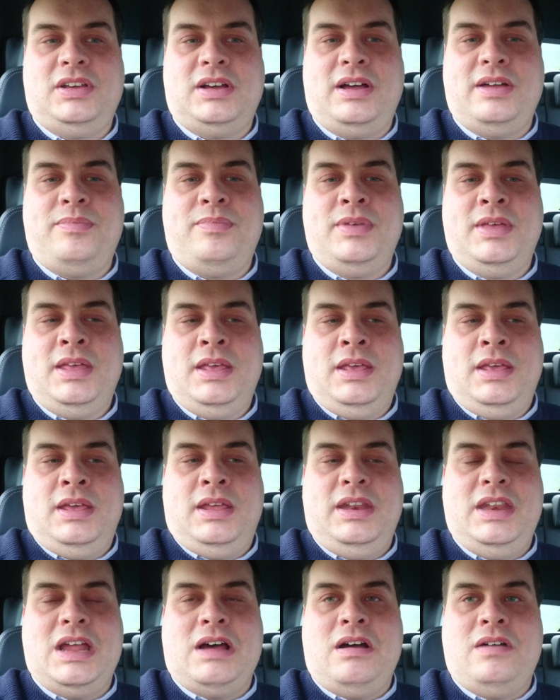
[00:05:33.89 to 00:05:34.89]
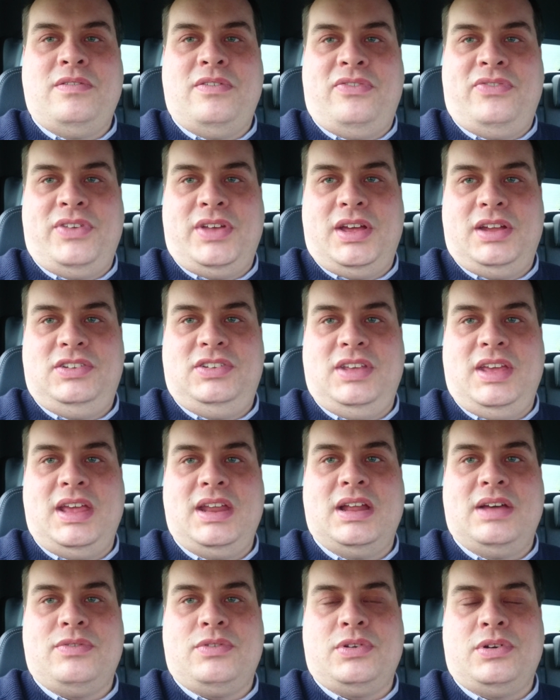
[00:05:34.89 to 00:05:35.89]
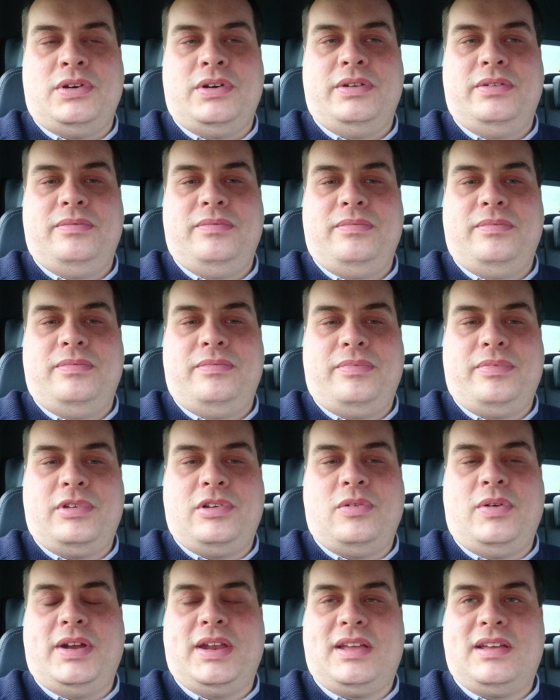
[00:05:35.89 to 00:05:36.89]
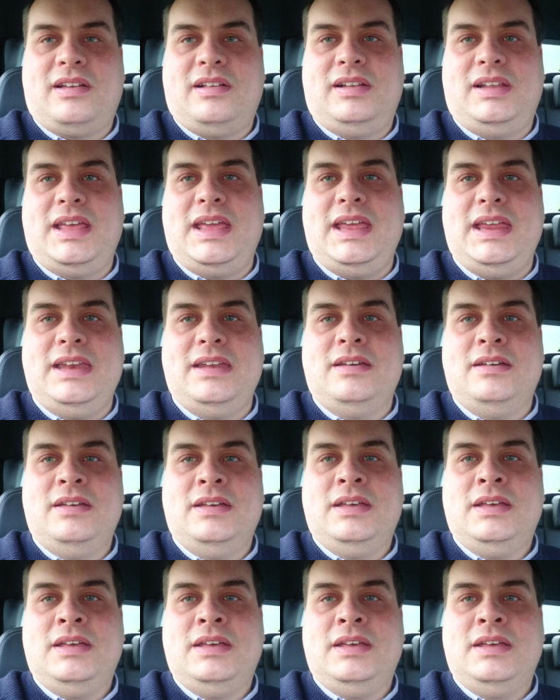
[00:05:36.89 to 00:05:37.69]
I'm now over 30 and I've got quite a clean